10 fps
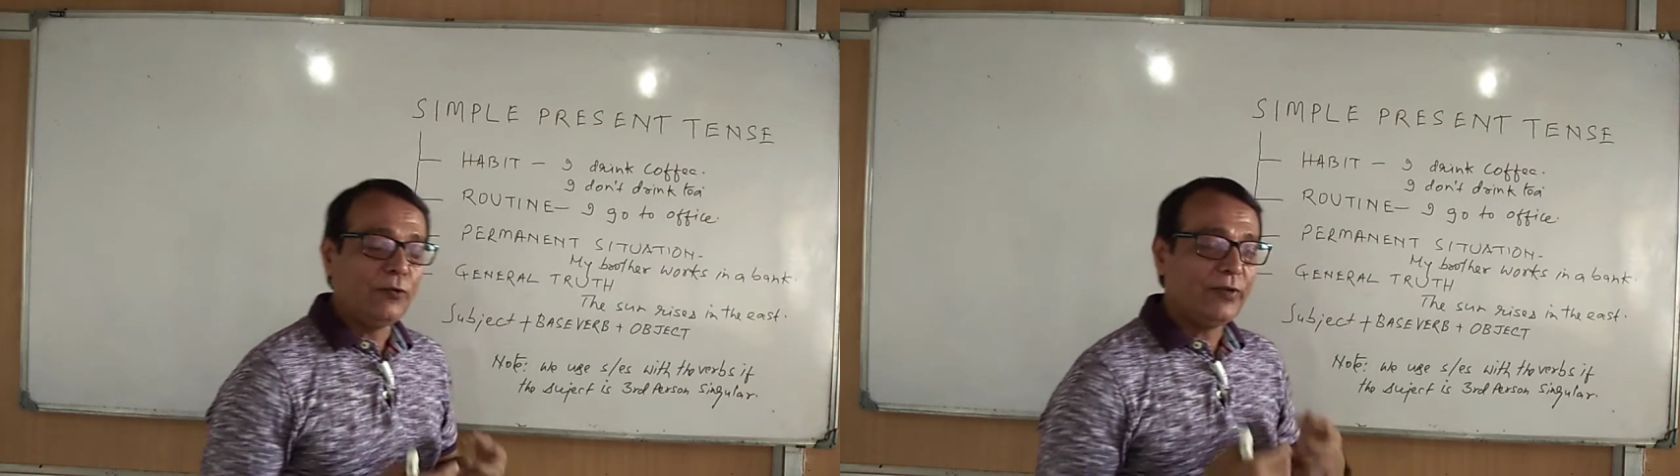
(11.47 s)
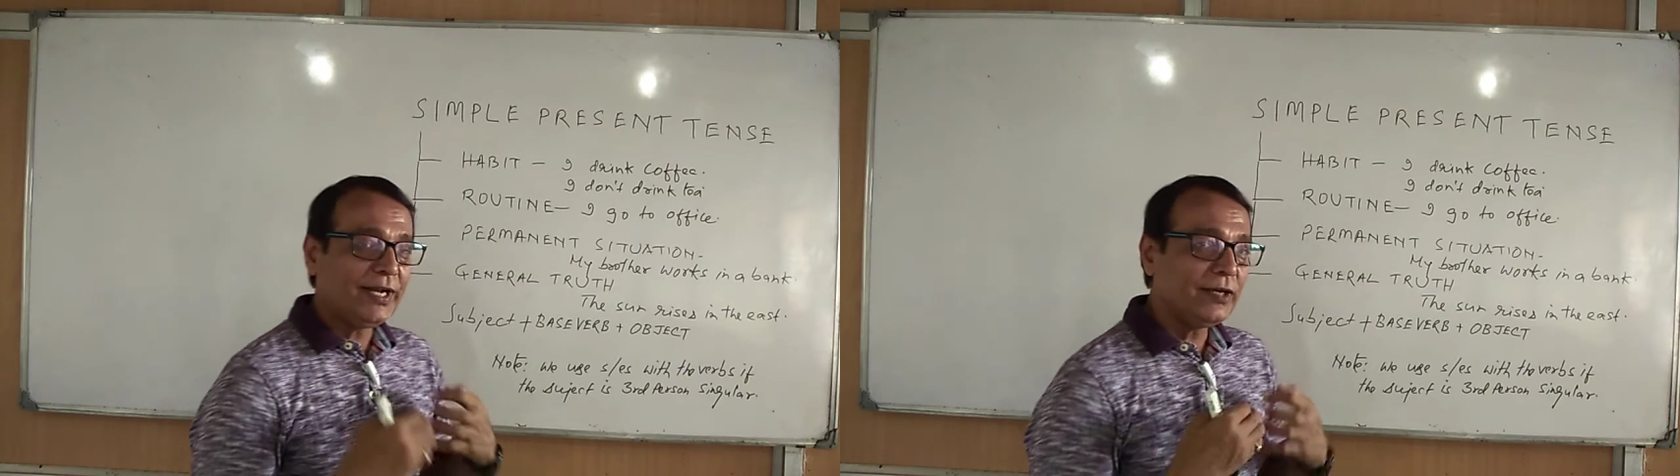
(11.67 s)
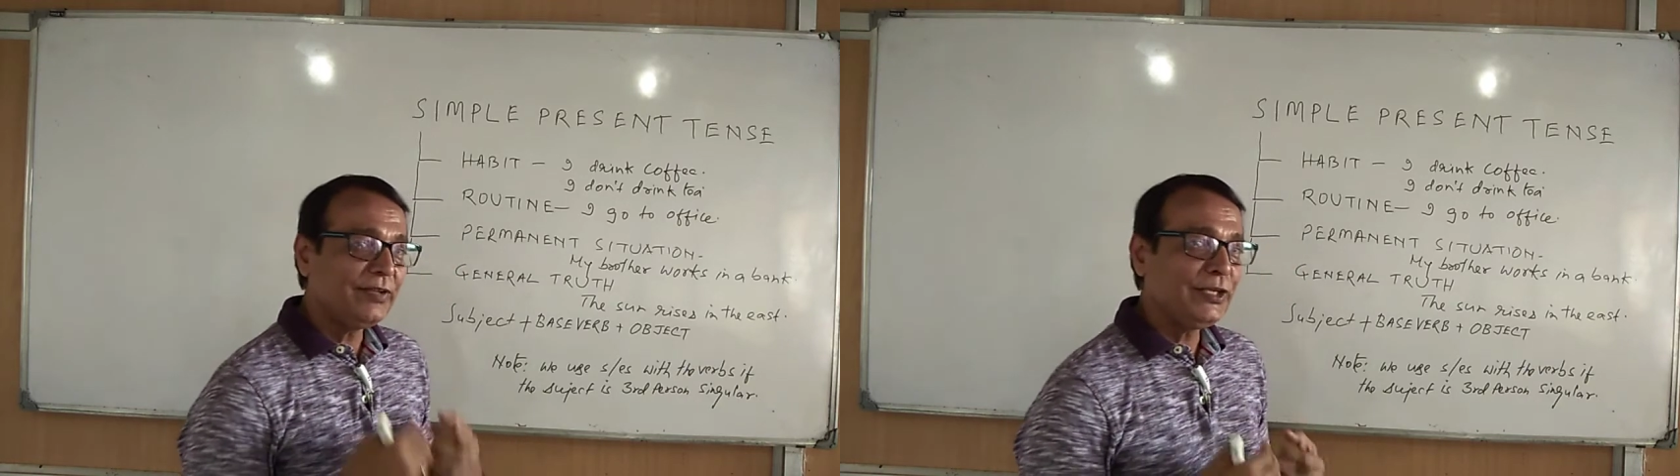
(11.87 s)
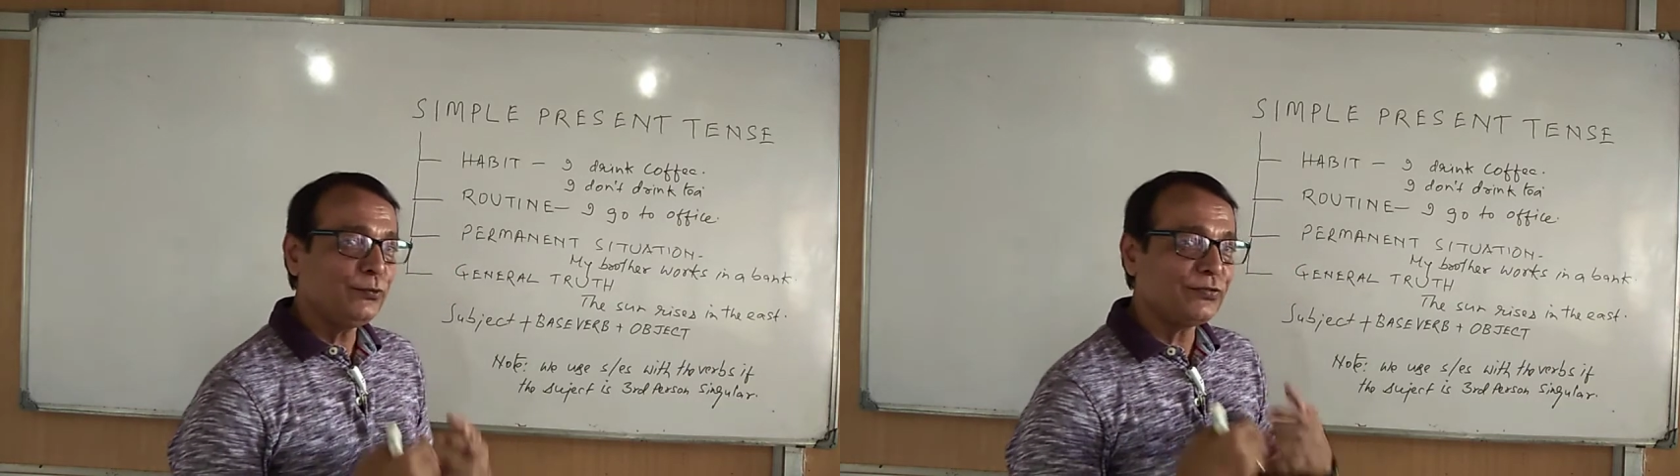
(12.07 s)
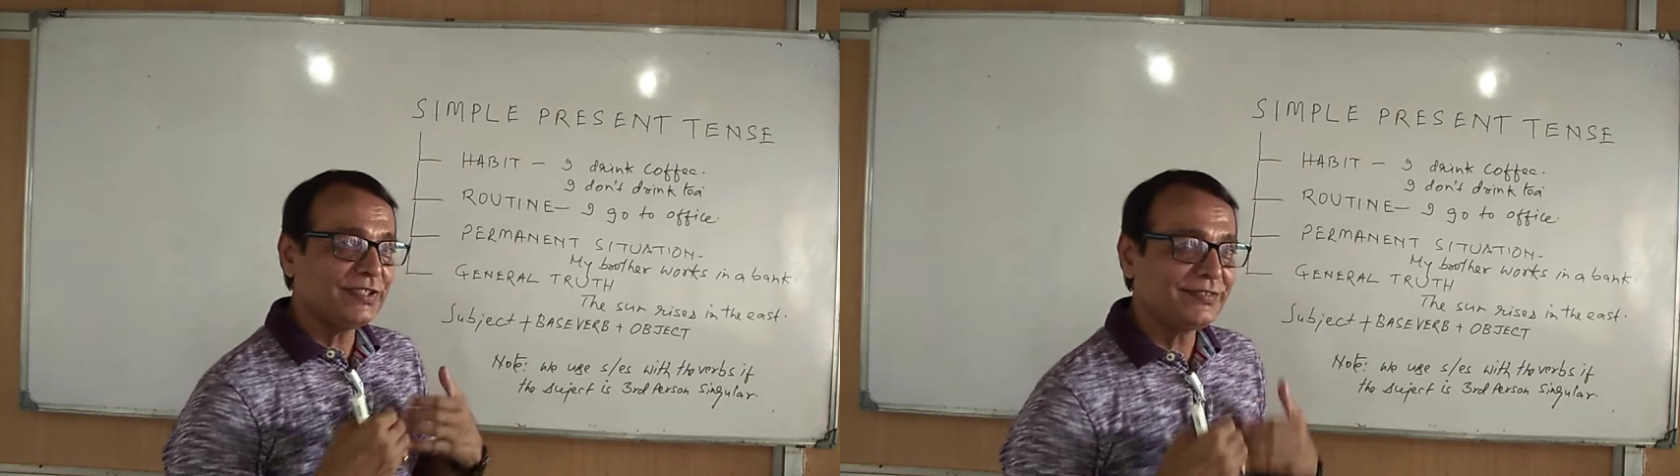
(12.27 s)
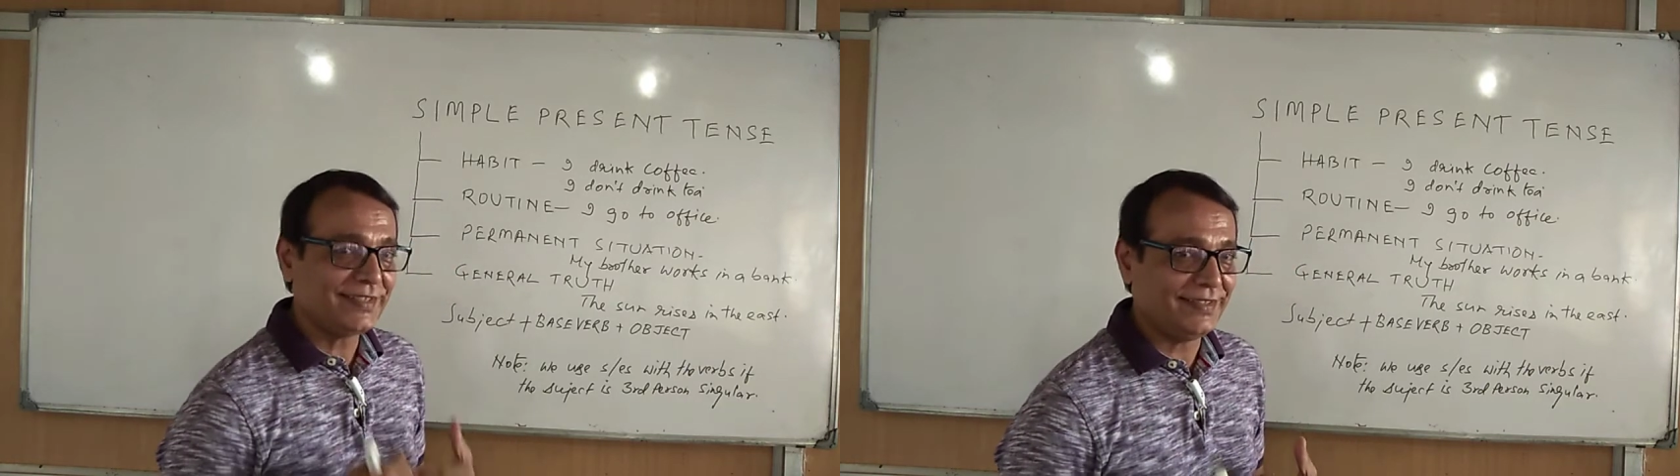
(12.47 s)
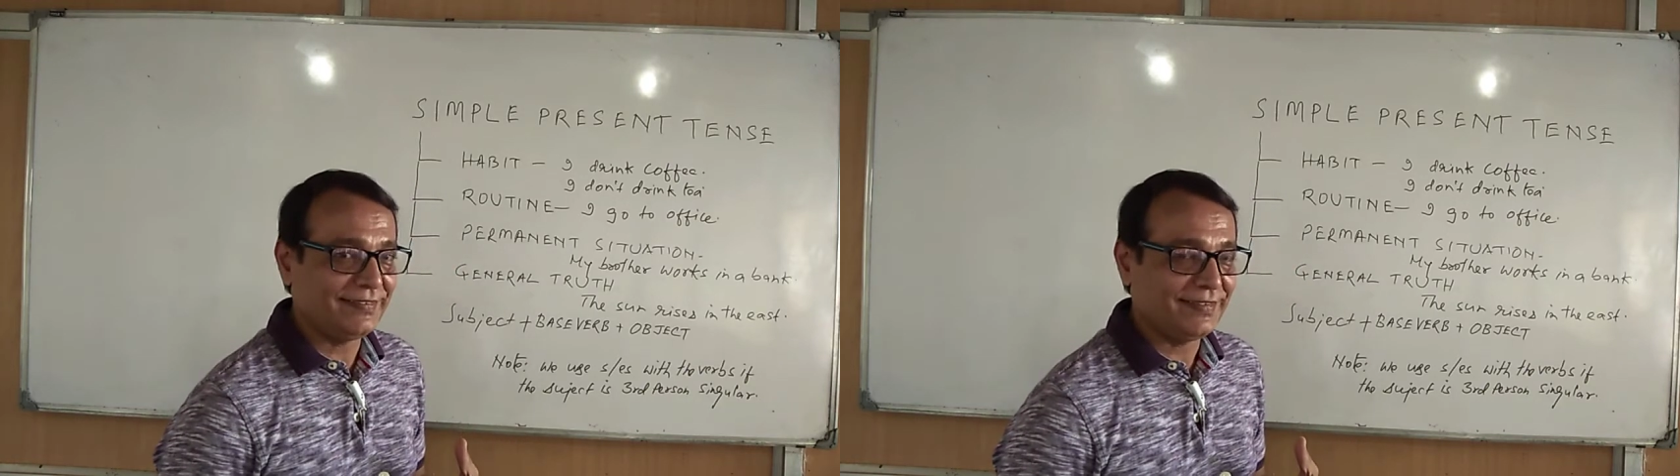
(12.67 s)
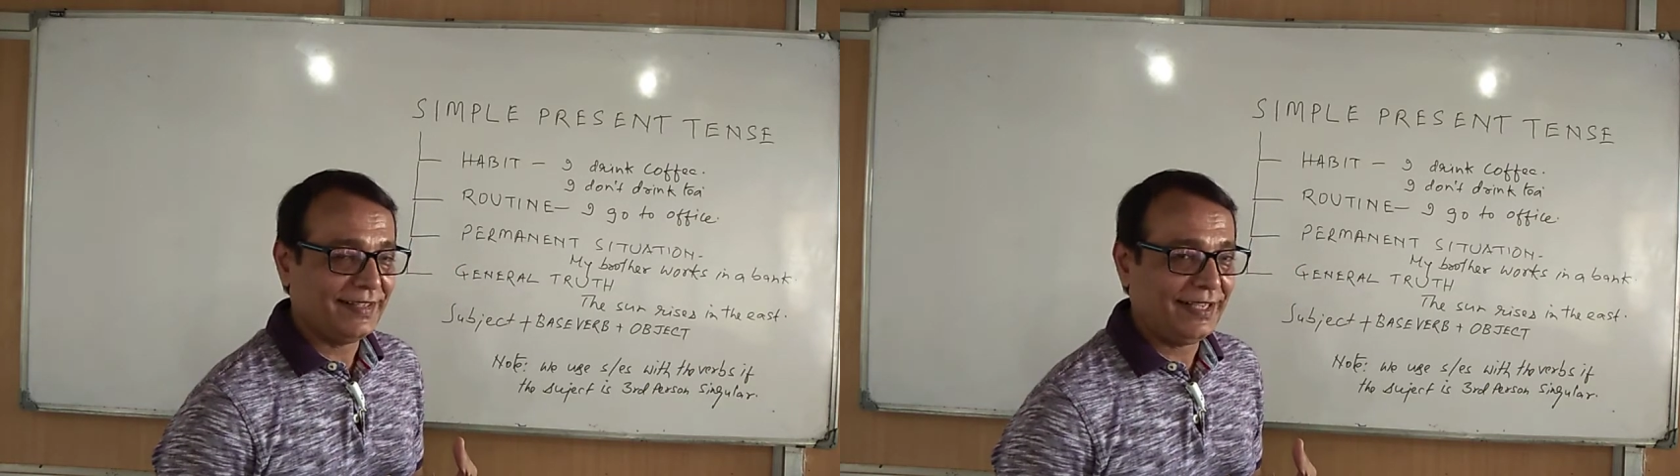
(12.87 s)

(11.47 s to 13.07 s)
where we use this tense